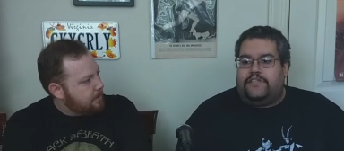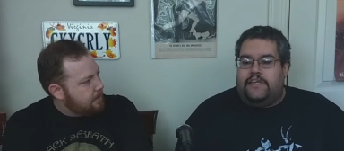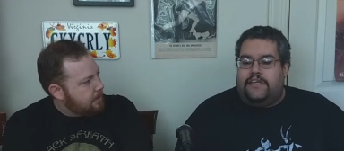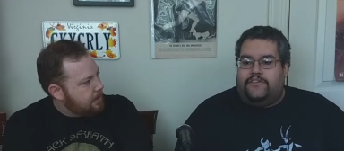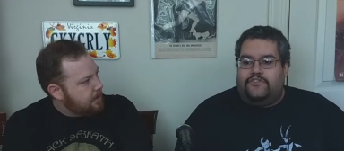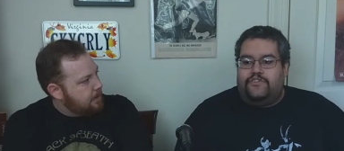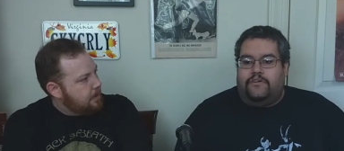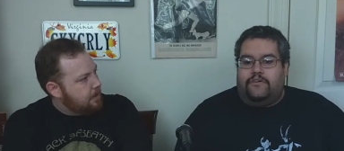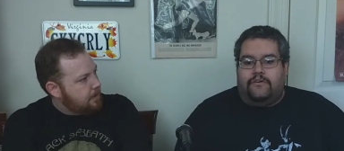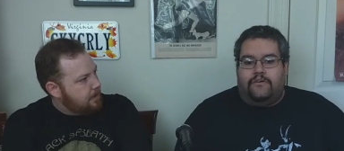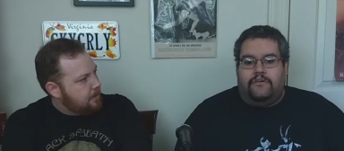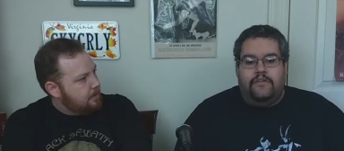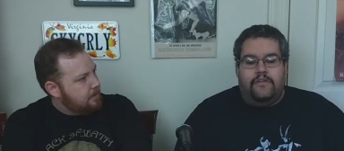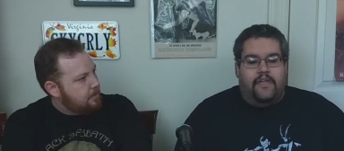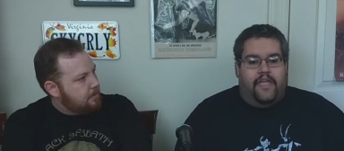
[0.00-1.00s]
Speaker 1: to see it
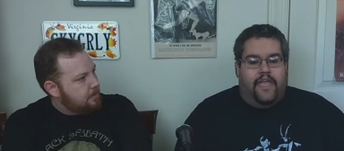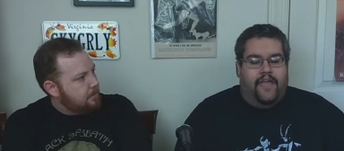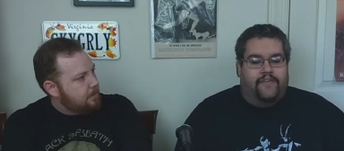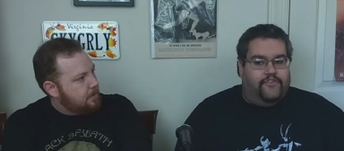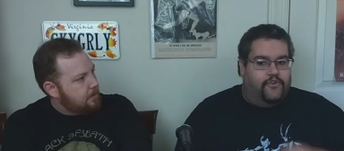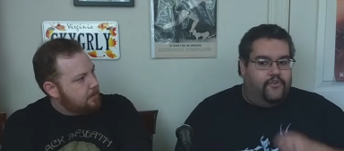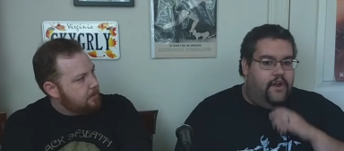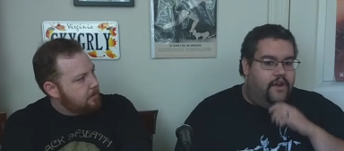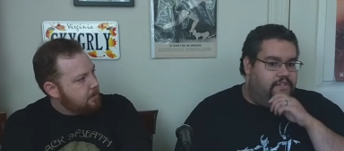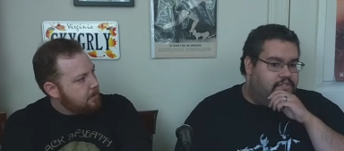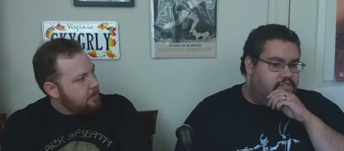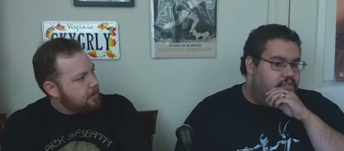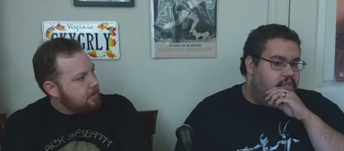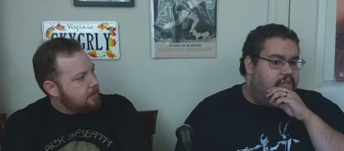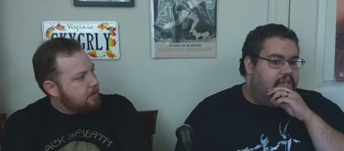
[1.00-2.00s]
until after credits
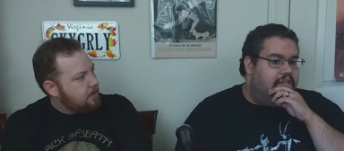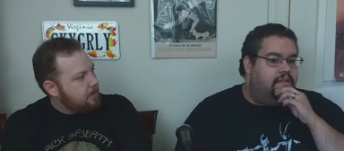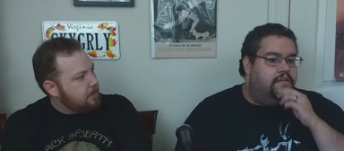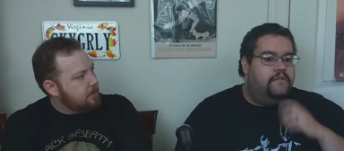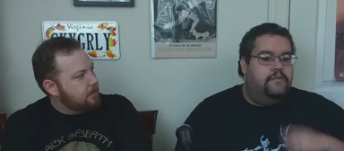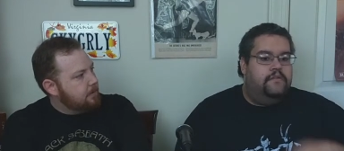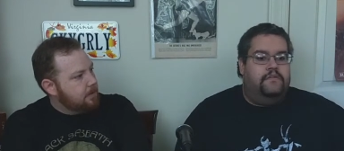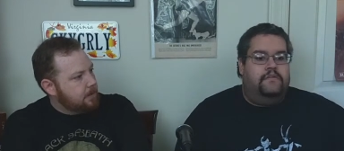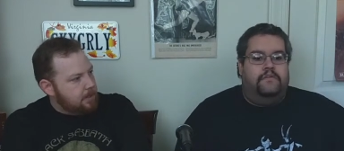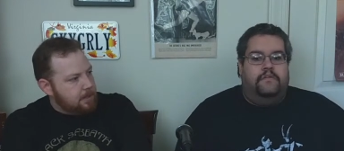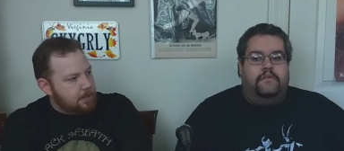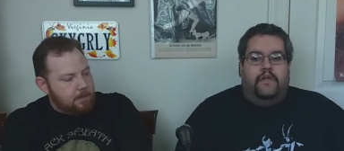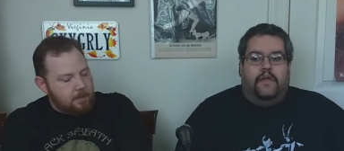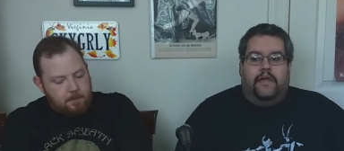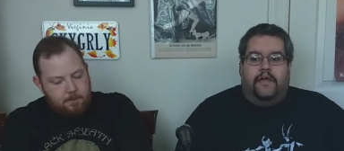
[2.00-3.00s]
scene,
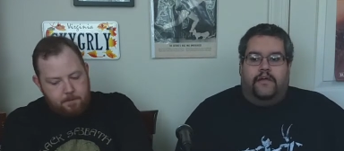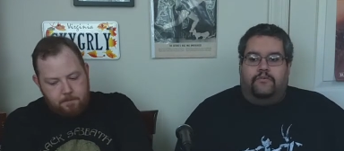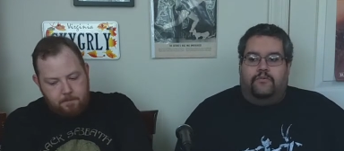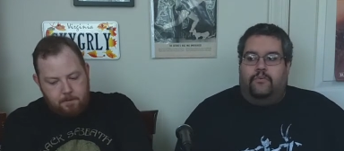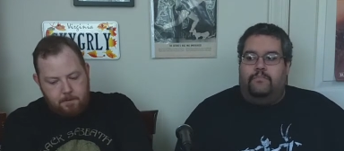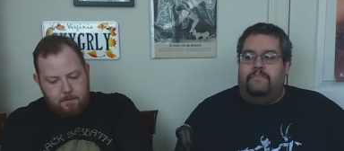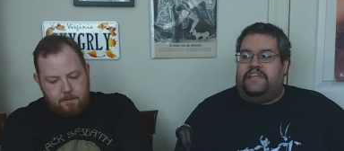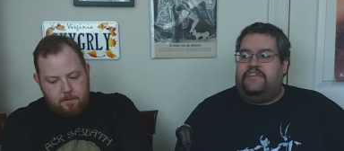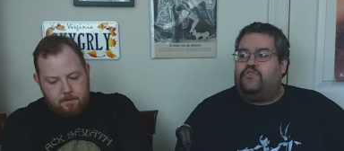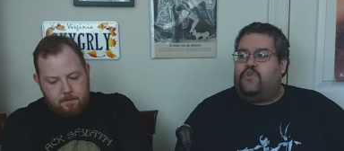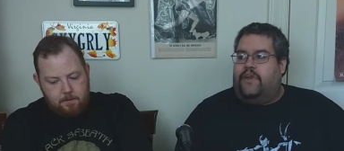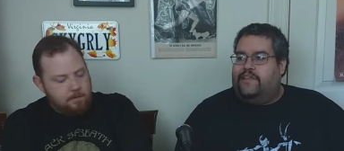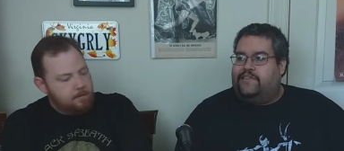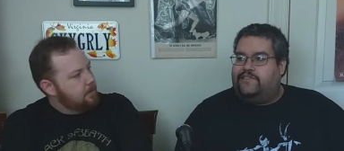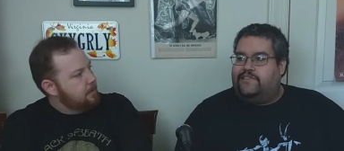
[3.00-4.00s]
uh, well, mid
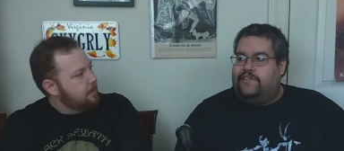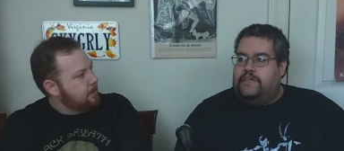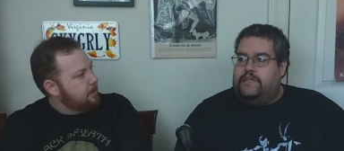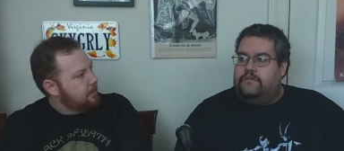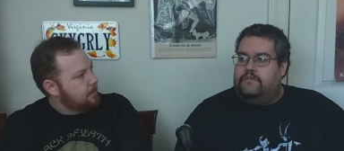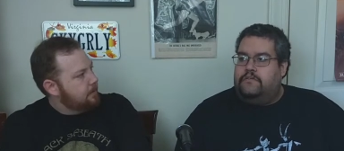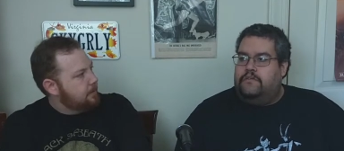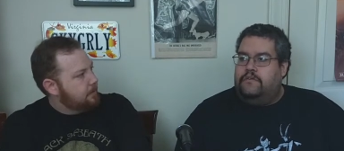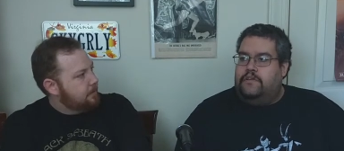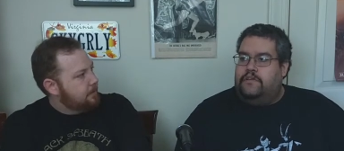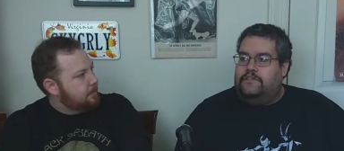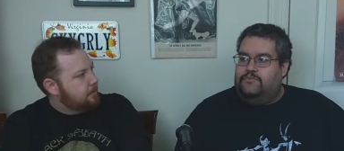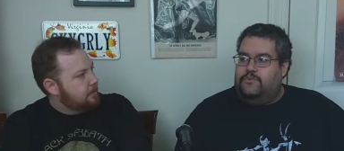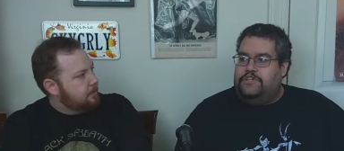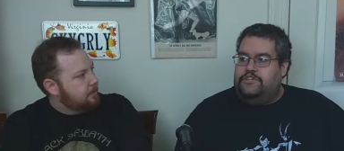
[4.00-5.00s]
credits scene,
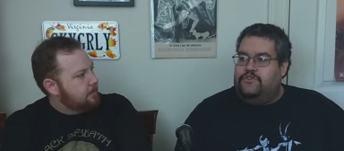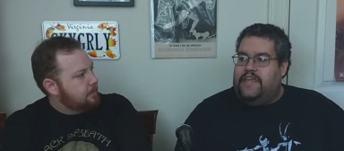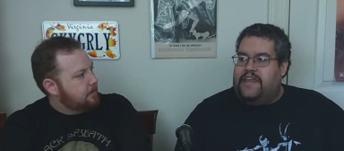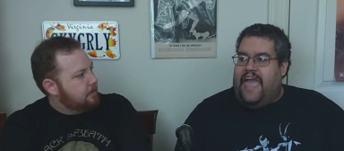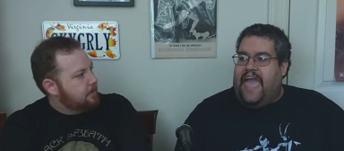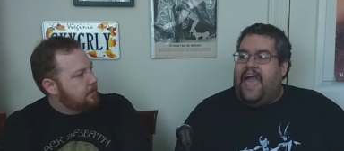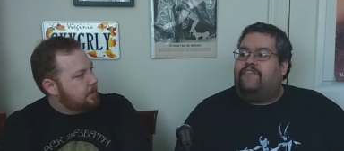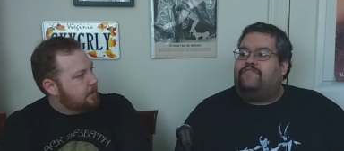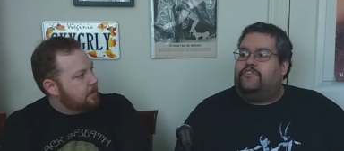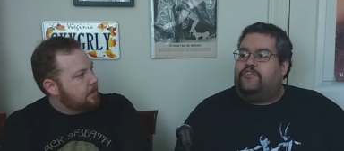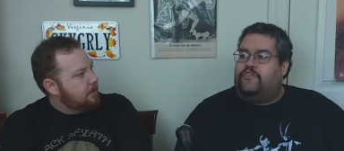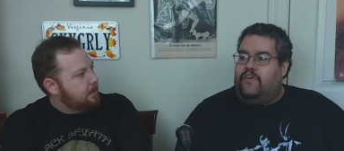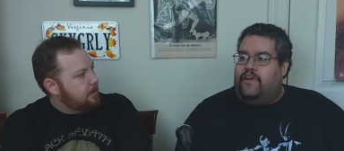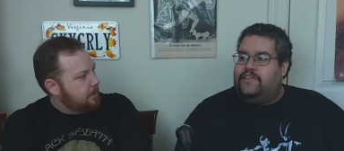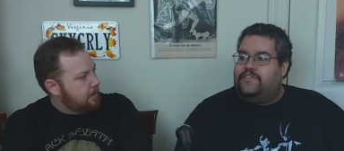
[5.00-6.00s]
because we do get an after
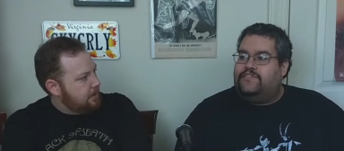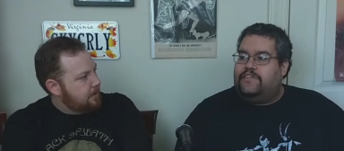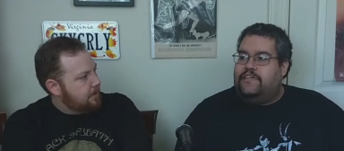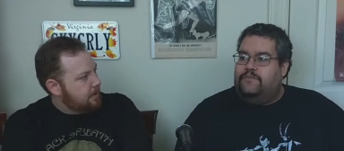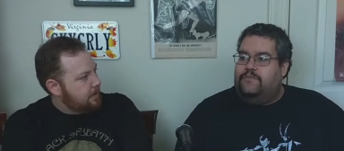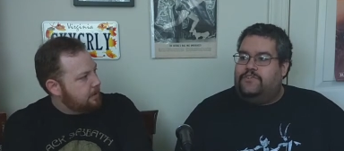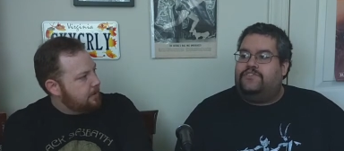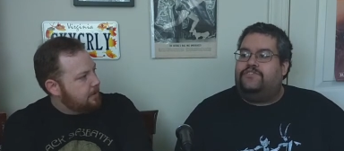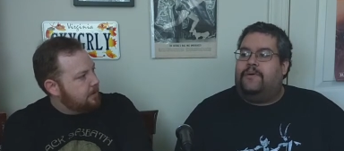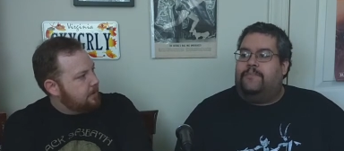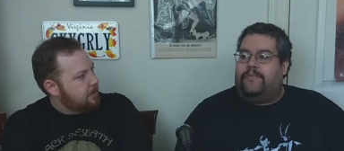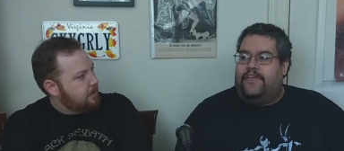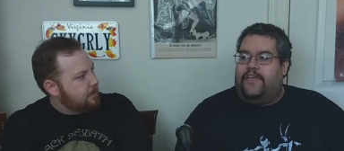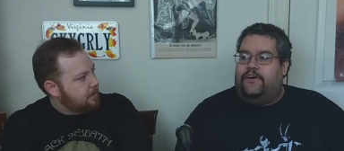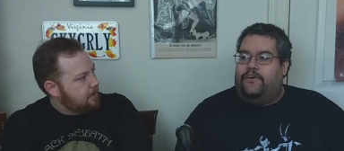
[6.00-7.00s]
credits scene, which is
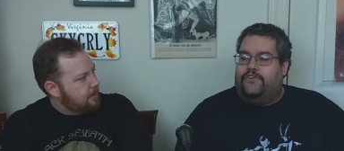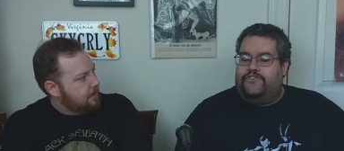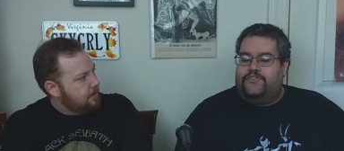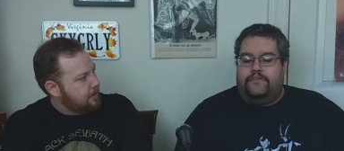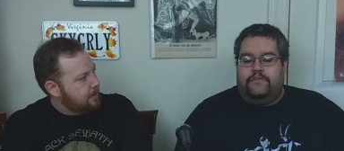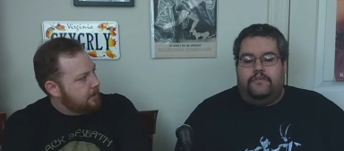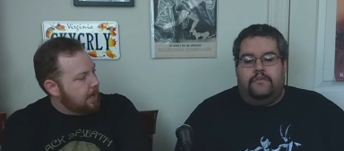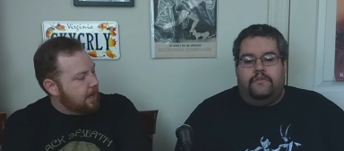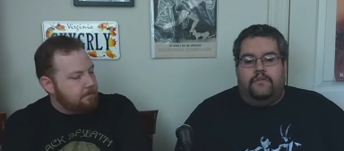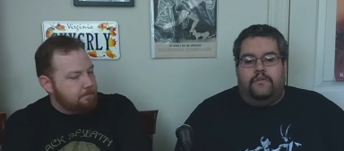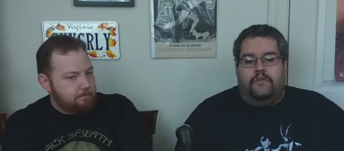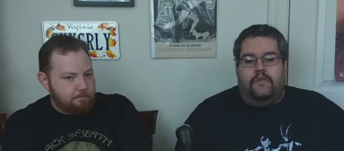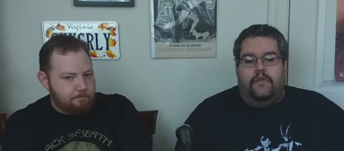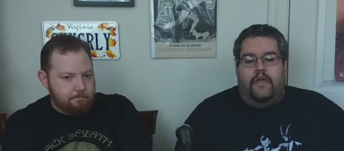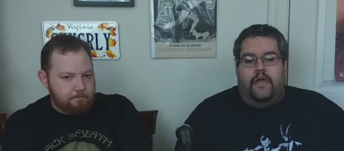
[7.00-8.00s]
something else. Yeah.
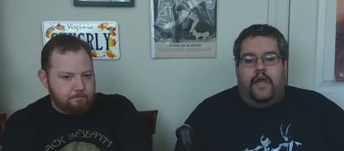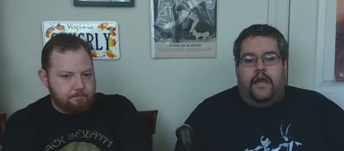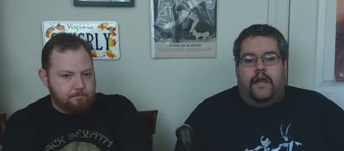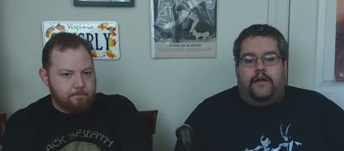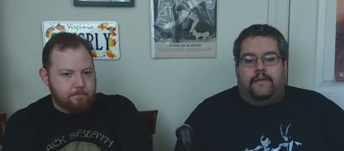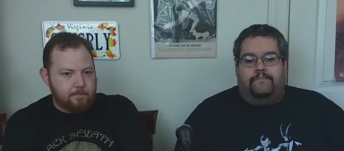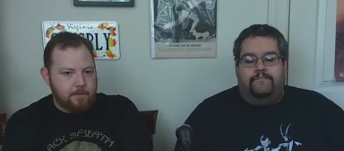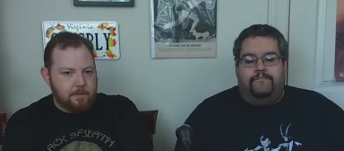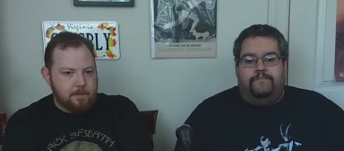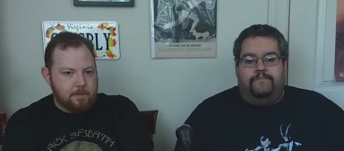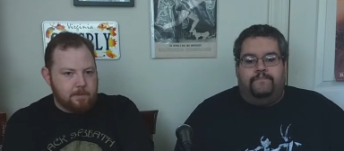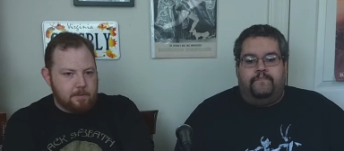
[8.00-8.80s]
Um.